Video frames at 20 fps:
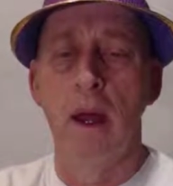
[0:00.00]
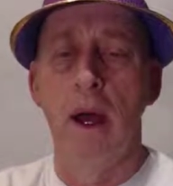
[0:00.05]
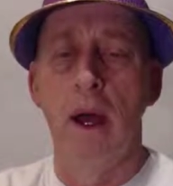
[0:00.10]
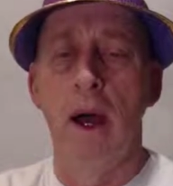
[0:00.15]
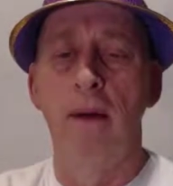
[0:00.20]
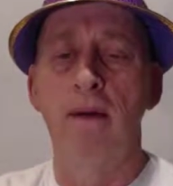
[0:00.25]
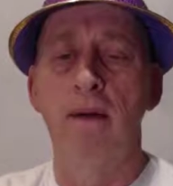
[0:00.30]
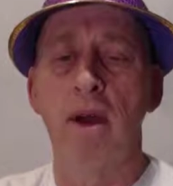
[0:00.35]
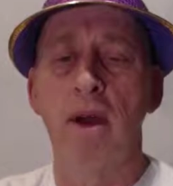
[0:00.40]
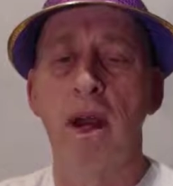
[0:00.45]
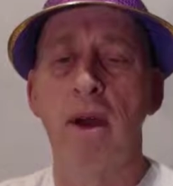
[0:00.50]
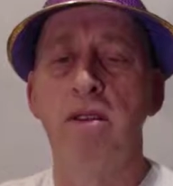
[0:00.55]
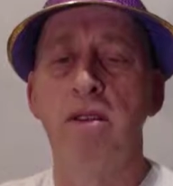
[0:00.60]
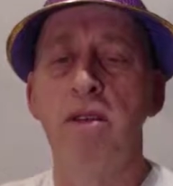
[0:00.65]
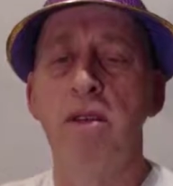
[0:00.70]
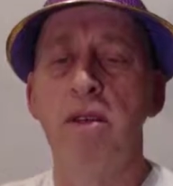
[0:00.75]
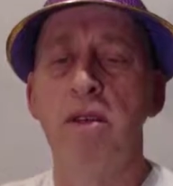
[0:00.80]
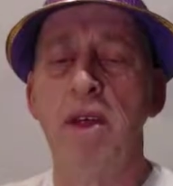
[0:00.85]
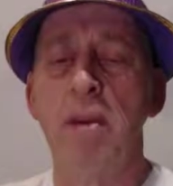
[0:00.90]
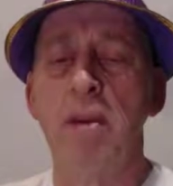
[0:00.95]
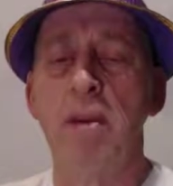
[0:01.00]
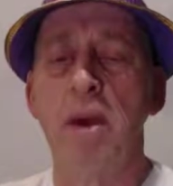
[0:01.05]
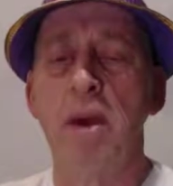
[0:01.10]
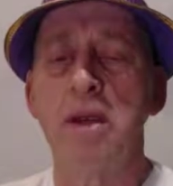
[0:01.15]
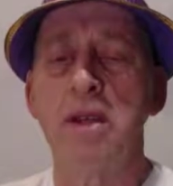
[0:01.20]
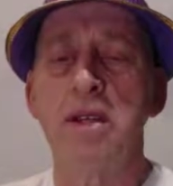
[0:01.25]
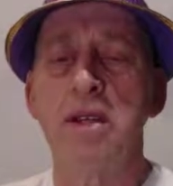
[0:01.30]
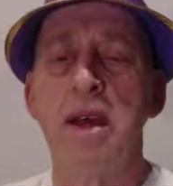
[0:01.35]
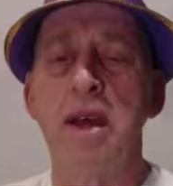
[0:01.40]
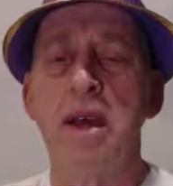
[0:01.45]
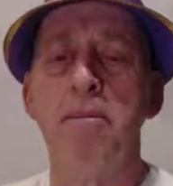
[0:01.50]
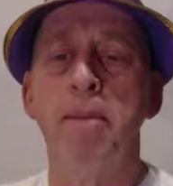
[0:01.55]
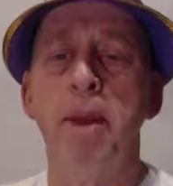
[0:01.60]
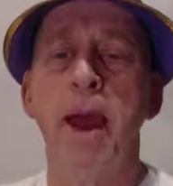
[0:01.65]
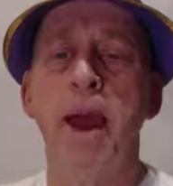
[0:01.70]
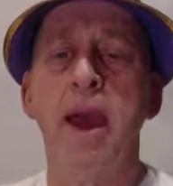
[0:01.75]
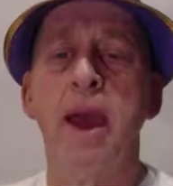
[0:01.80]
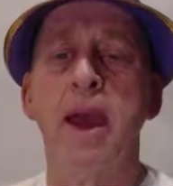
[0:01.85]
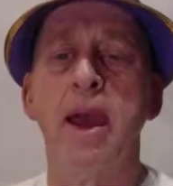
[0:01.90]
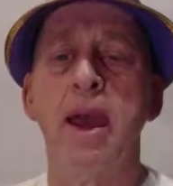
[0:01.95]
I'm not going to do that because then
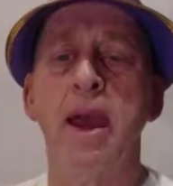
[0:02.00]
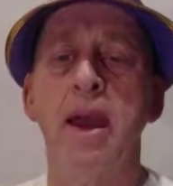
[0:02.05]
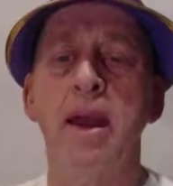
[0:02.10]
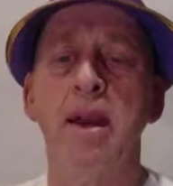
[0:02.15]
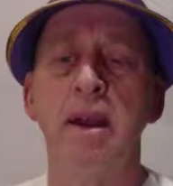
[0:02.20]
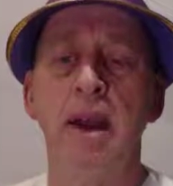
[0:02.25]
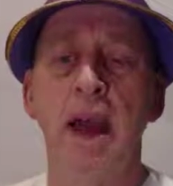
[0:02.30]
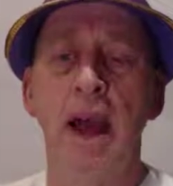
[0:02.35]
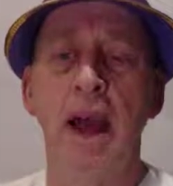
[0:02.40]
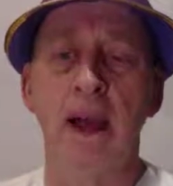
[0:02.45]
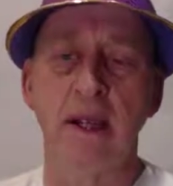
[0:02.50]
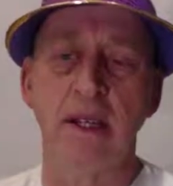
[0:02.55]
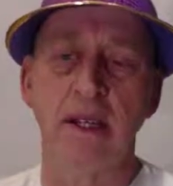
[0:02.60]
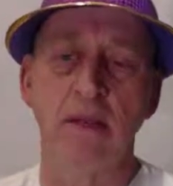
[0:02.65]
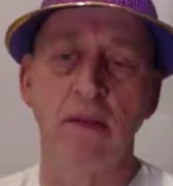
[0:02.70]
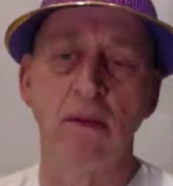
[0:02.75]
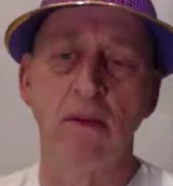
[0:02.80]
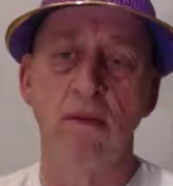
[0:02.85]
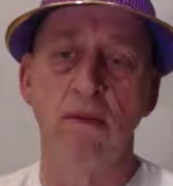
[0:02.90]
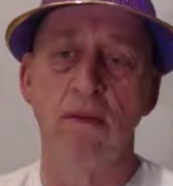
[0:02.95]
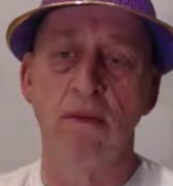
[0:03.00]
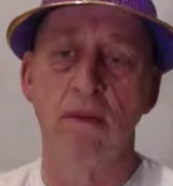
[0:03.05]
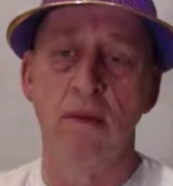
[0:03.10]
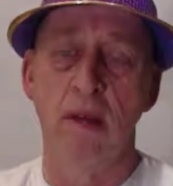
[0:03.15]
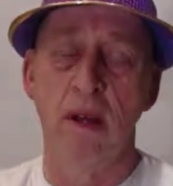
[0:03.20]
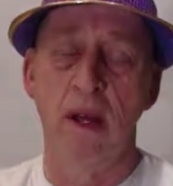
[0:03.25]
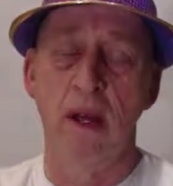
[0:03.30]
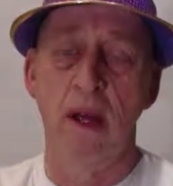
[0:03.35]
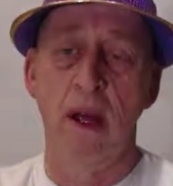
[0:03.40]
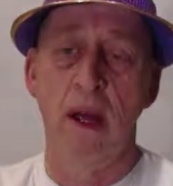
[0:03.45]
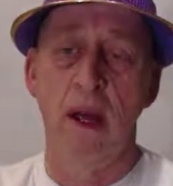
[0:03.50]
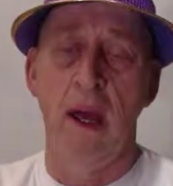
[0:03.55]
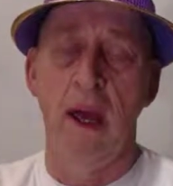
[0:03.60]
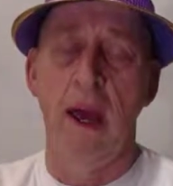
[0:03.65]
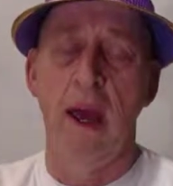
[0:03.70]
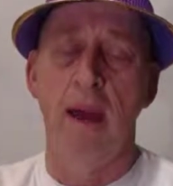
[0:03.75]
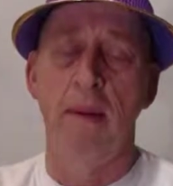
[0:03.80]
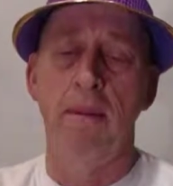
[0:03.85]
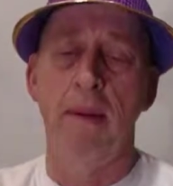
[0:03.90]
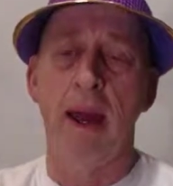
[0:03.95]
black can castle,
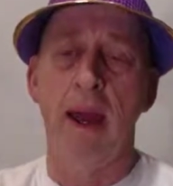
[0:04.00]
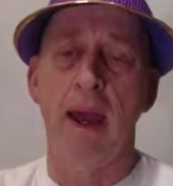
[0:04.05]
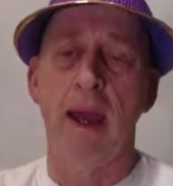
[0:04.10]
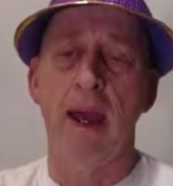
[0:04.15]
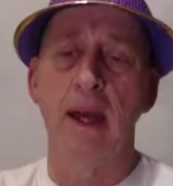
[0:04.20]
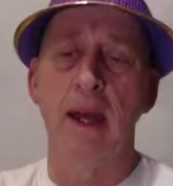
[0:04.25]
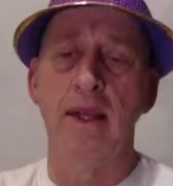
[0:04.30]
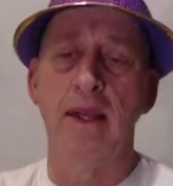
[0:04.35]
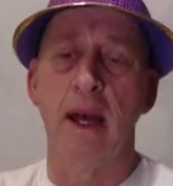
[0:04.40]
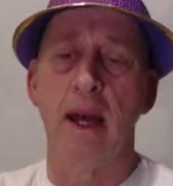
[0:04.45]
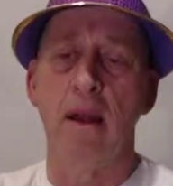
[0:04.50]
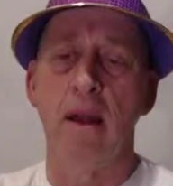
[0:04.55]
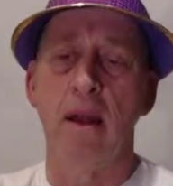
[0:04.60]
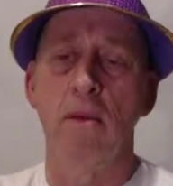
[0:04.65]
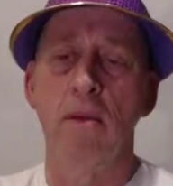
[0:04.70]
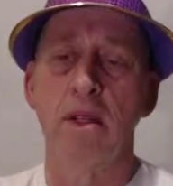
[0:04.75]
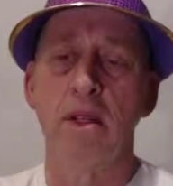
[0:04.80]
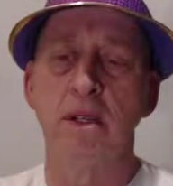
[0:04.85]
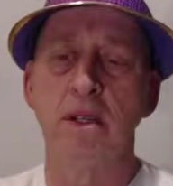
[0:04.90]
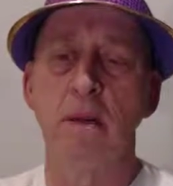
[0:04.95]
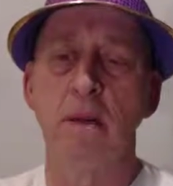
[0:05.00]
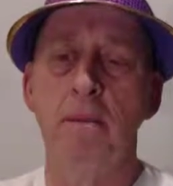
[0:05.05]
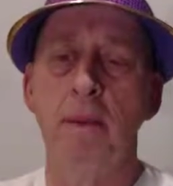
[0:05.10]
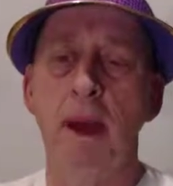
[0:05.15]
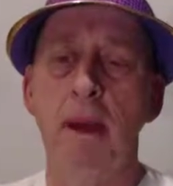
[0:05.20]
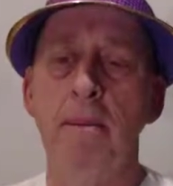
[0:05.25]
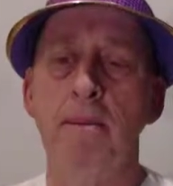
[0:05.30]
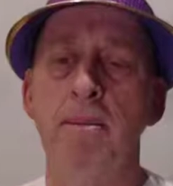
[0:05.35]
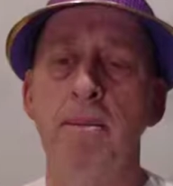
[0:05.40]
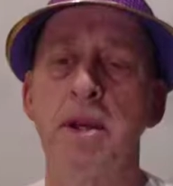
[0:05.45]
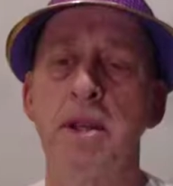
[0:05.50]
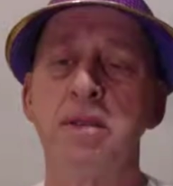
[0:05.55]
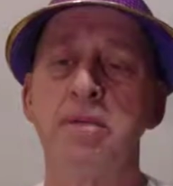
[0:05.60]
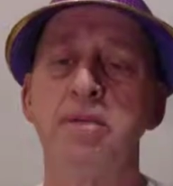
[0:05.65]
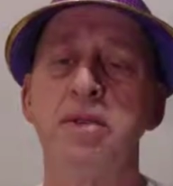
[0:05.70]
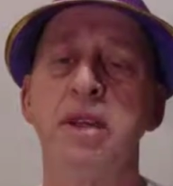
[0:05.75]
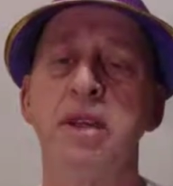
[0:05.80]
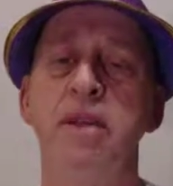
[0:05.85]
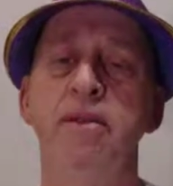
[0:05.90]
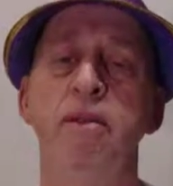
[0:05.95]
and black gets out of the woods. So I play bishop
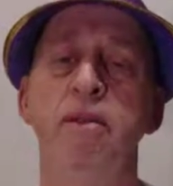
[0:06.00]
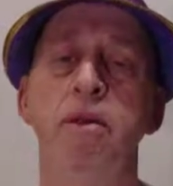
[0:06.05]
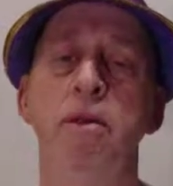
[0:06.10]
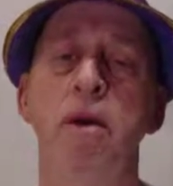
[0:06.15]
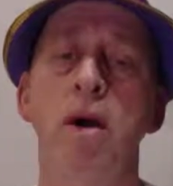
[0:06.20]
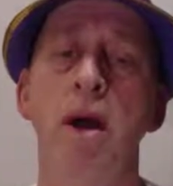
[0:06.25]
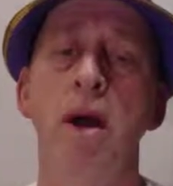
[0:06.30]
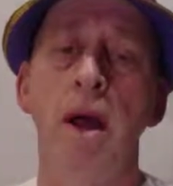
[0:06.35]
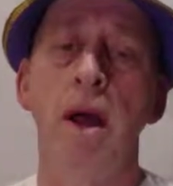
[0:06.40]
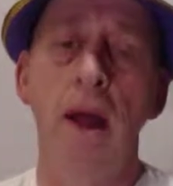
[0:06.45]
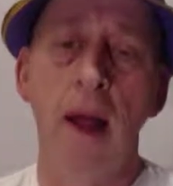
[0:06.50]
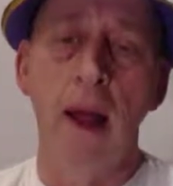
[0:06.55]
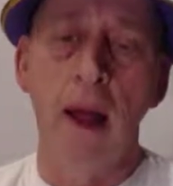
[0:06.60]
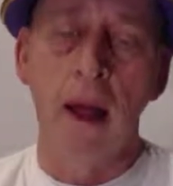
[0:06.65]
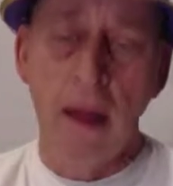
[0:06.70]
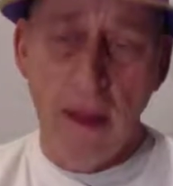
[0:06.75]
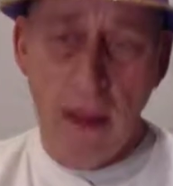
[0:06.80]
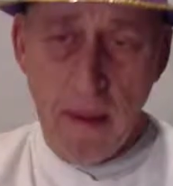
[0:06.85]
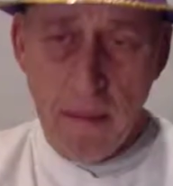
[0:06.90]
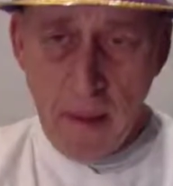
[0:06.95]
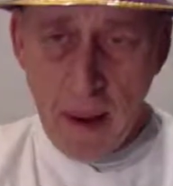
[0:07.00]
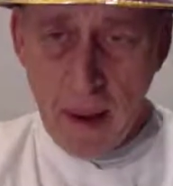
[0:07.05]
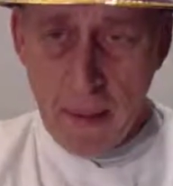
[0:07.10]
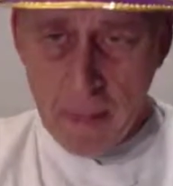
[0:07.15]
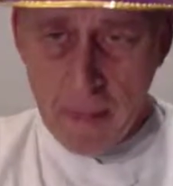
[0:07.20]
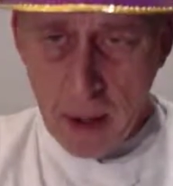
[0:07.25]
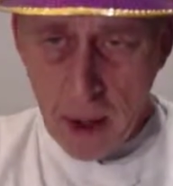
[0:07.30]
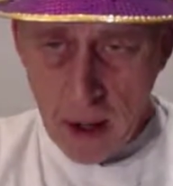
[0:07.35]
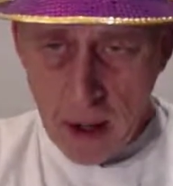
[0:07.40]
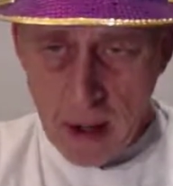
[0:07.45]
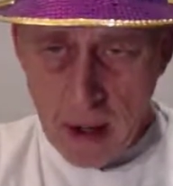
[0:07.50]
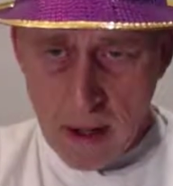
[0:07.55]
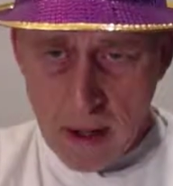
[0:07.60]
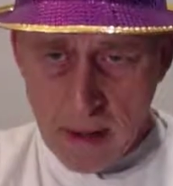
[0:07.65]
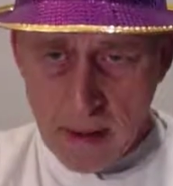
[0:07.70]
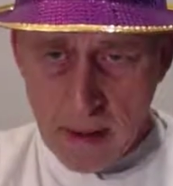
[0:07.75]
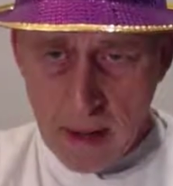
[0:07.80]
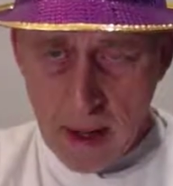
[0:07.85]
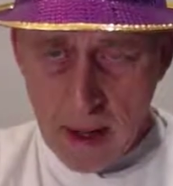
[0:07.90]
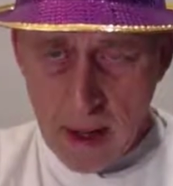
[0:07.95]
c4. Then my opponent
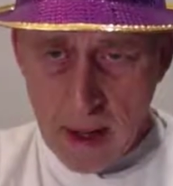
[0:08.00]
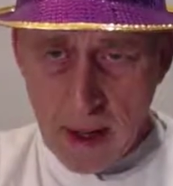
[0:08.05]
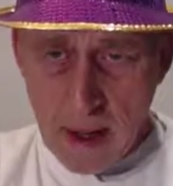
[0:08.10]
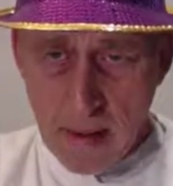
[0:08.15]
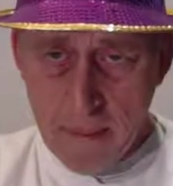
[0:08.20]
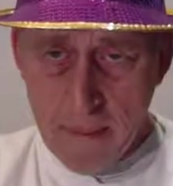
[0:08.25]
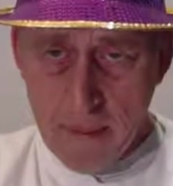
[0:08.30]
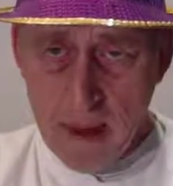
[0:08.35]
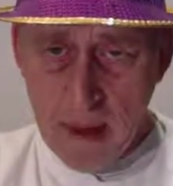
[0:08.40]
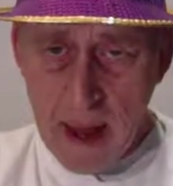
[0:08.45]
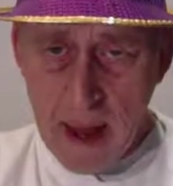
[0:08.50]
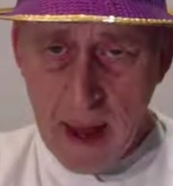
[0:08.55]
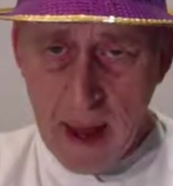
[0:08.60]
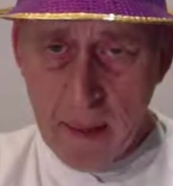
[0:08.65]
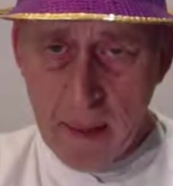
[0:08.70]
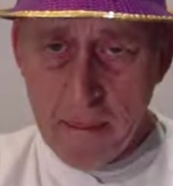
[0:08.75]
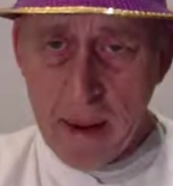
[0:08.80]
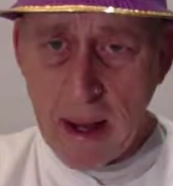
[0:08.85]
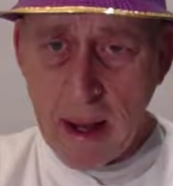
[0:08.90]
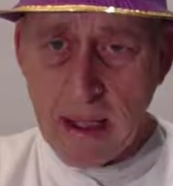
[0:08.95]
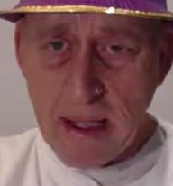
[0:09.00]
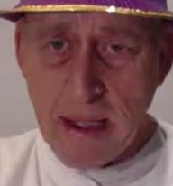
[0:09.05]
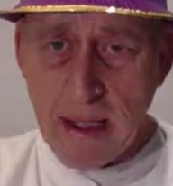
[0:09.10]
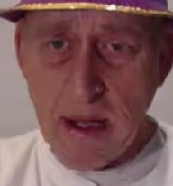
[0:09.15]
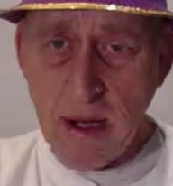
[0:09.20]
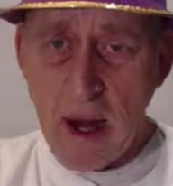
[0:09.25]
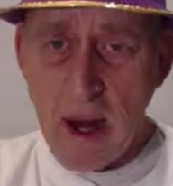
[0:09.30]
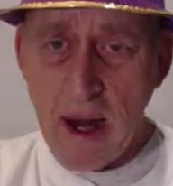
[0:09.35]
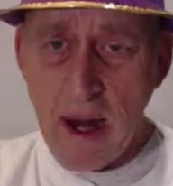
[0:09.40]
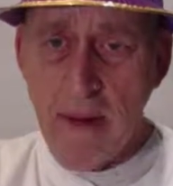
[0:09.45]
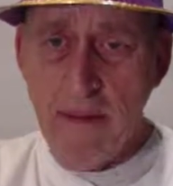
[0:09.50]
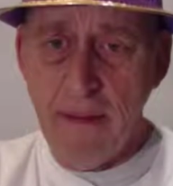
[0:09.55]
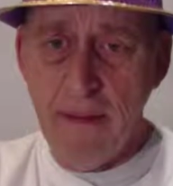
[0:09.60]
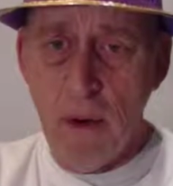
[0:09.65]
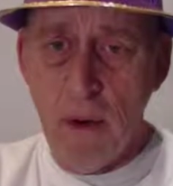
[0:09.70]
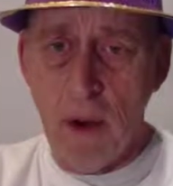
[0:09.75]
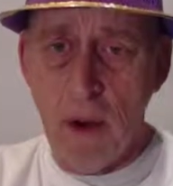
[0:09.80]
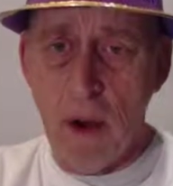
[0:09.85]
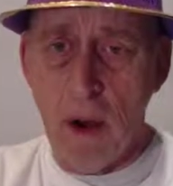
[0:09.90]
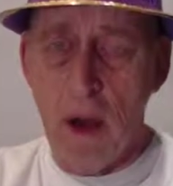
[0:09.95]
now plays knight
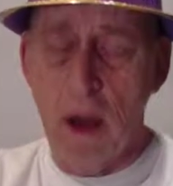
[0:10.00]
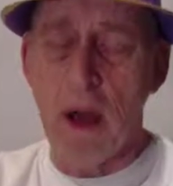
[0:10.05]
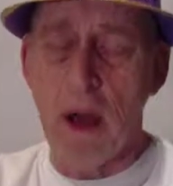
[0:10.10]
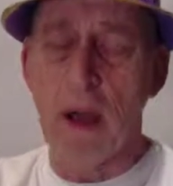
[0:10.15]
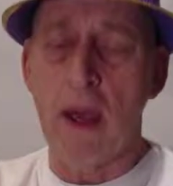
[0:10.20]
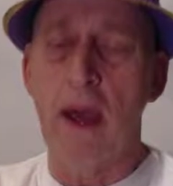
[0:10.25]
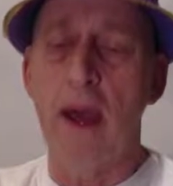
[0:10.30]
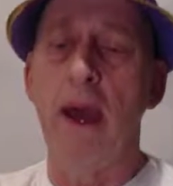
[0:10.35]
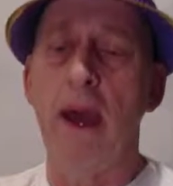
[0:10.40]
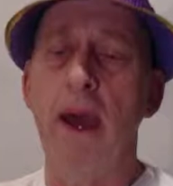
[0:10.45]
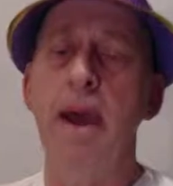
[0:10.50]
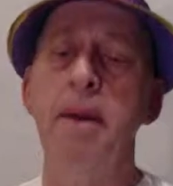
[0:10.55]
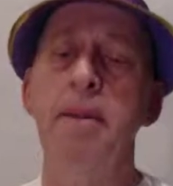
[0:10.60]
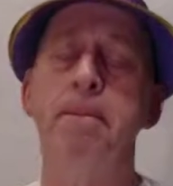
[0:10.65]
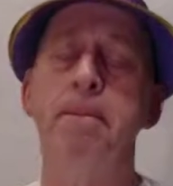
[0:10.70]
e4, okay?